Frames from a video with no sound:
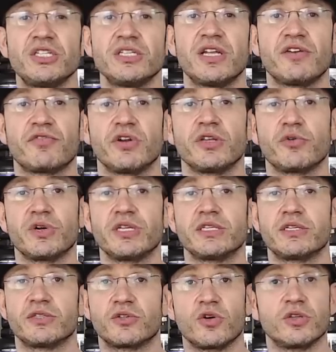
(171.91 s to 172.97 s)
and every
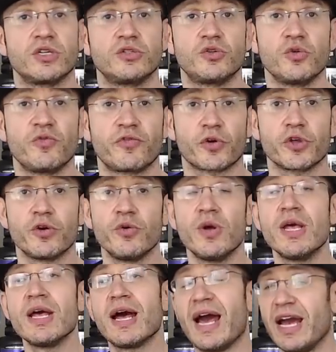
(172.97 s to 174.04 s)
ingredient is going to do for you.
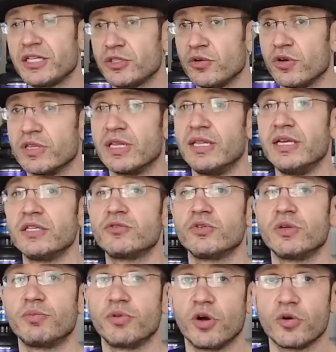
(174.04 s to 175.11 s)
I'm actually going to link to
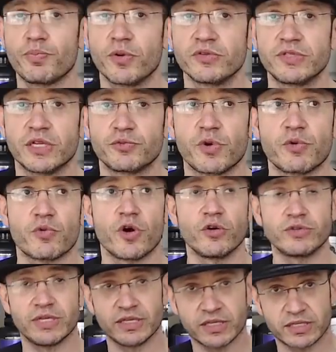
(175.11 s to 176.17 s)
the blog post that we
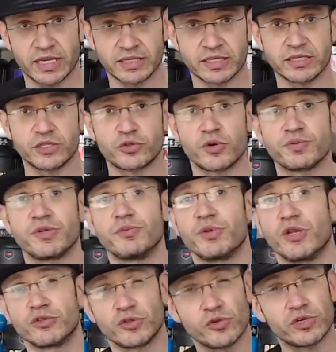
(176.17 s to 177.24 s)
wrote in the description
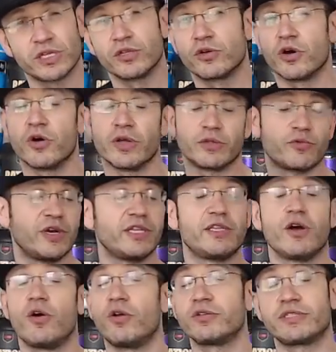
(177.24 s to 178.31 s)
below so you can go and read
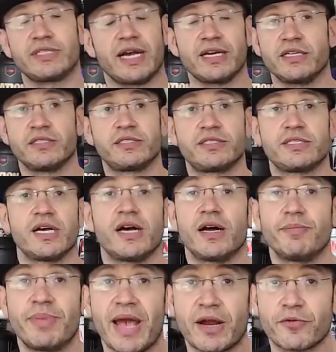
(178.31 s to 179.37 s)
the whole science
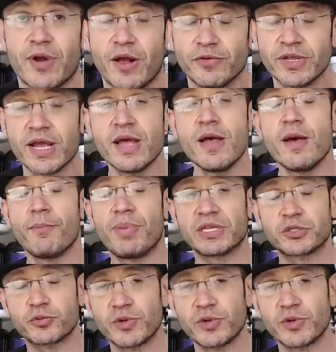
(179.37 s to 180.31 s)
background. But